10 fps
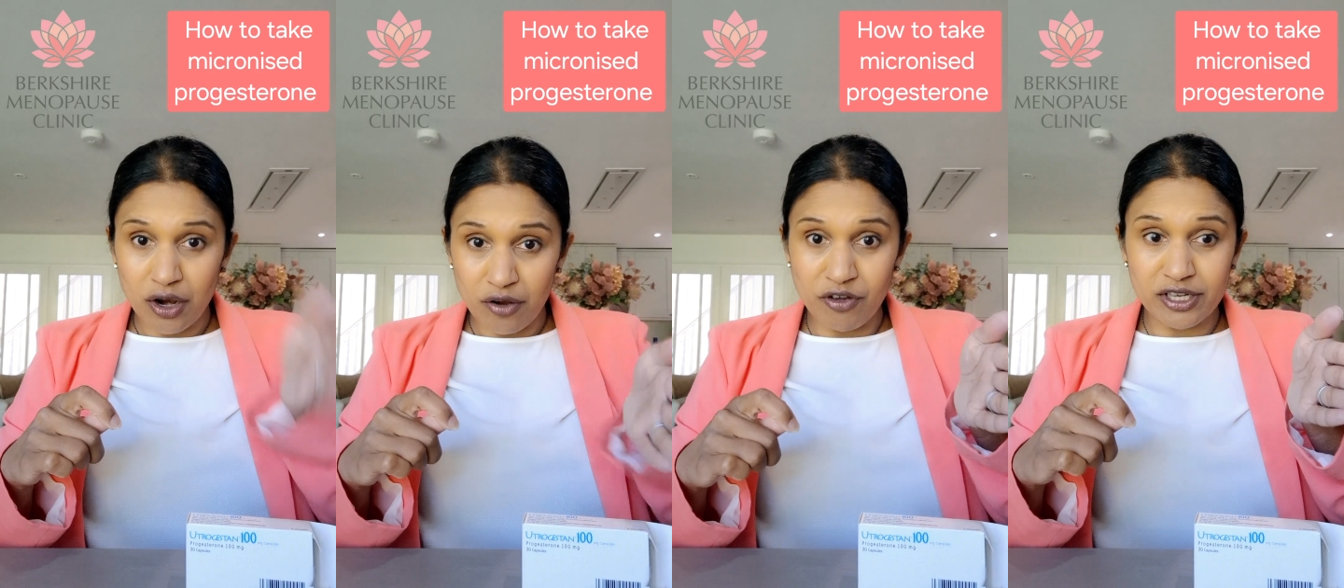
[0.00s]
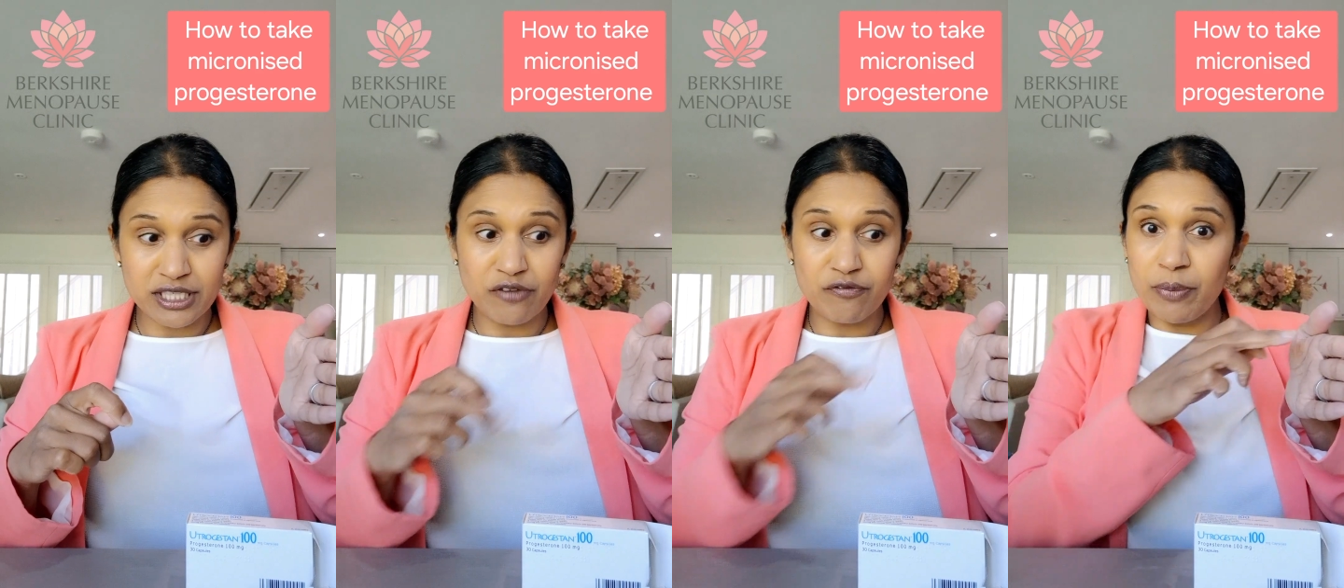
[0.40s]
first
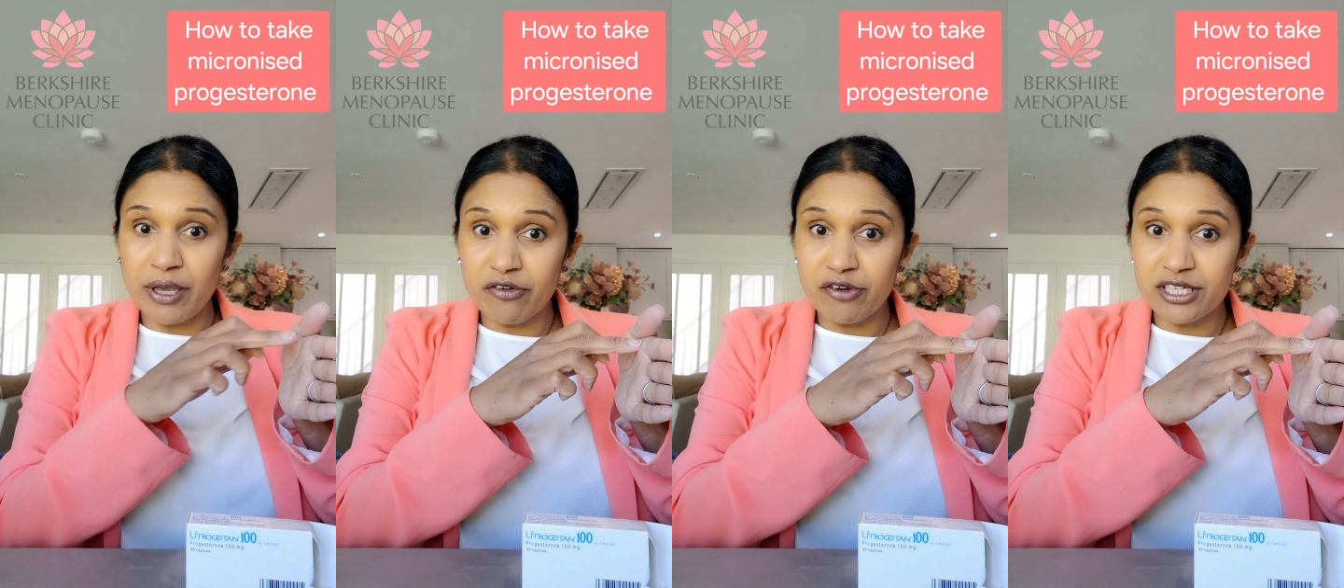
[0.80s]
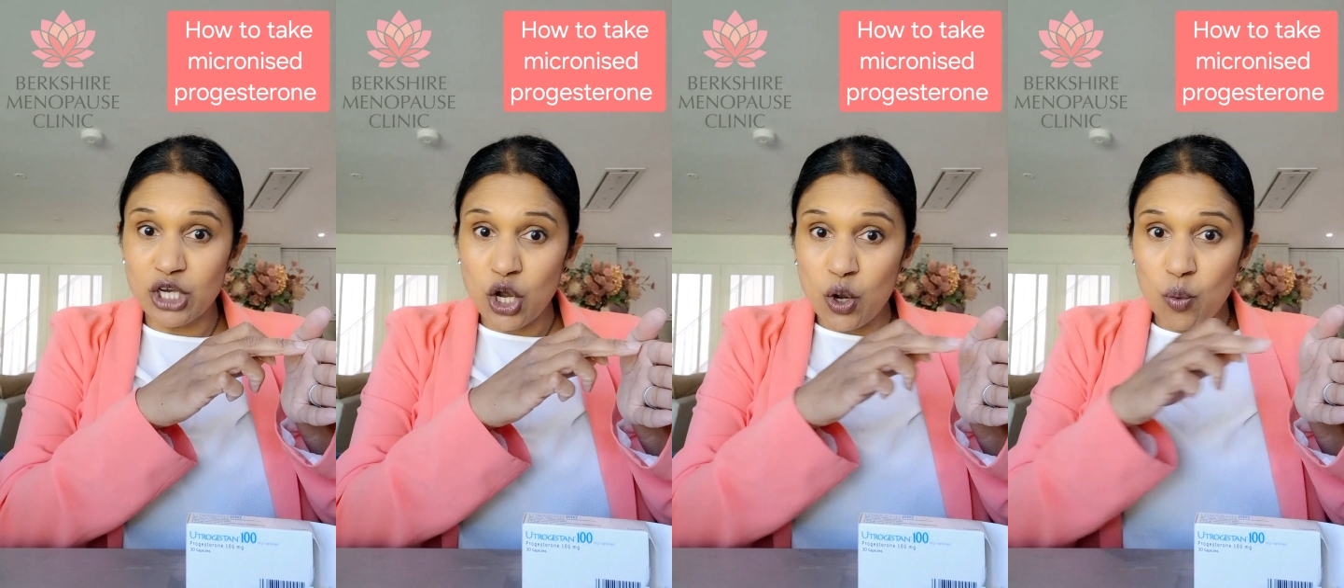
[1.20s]
day of your period,
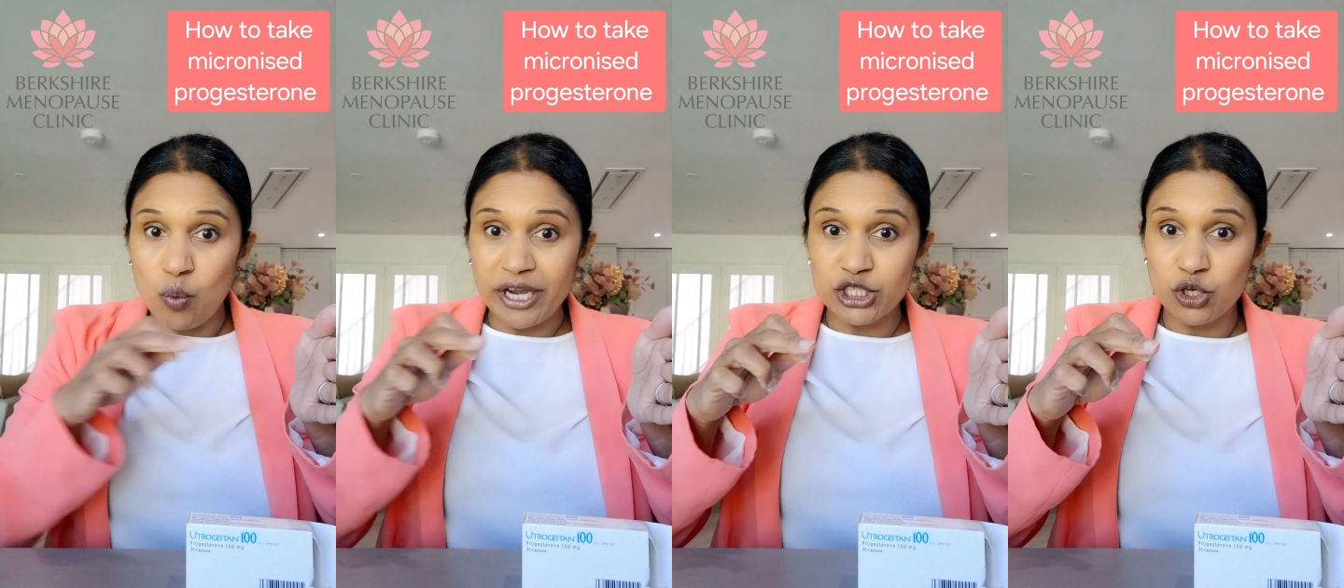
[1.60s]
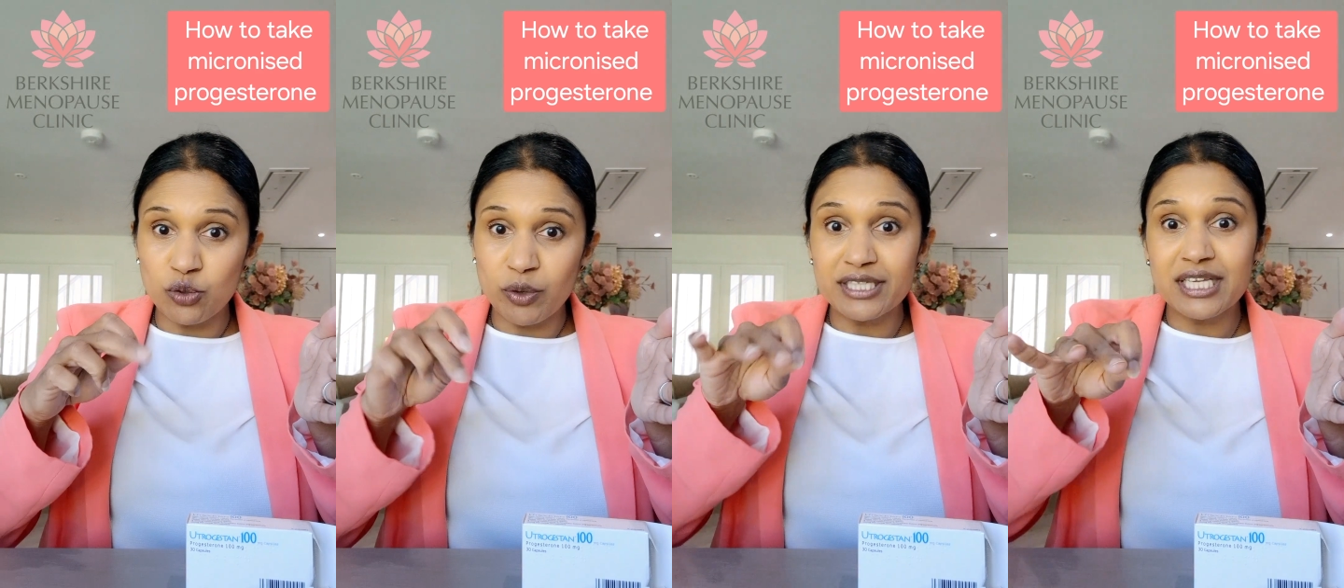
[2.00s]
wait 2
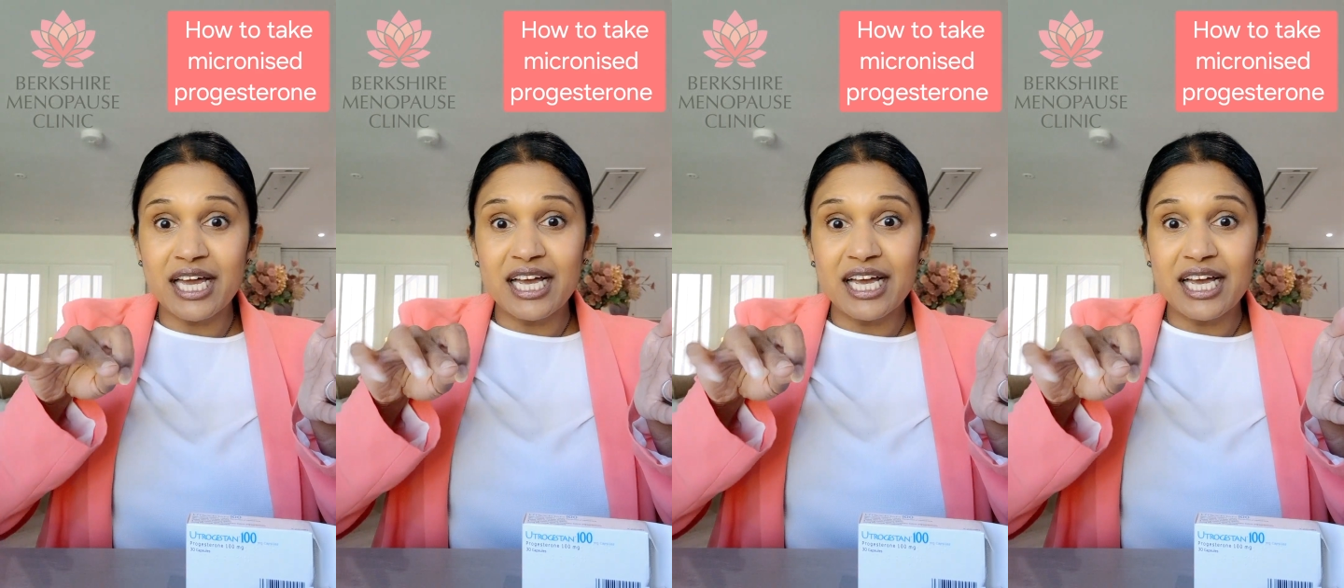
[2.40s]
weeks,